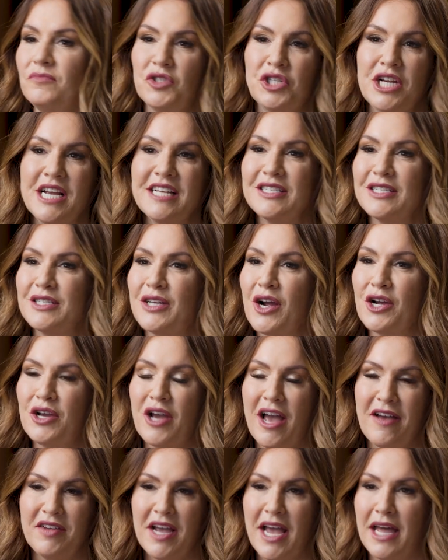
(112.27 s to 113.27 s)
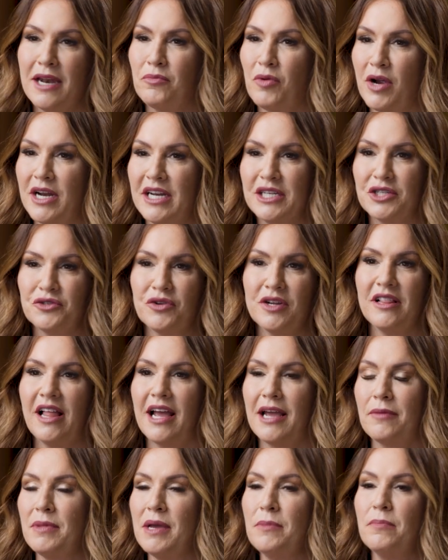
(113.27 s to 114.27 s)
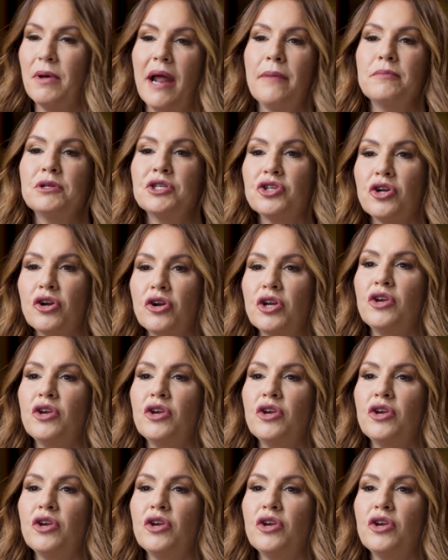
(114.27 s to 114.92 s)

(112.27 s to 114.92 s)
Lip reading: Chances are you haven't had a brain injury like me, but I'm sure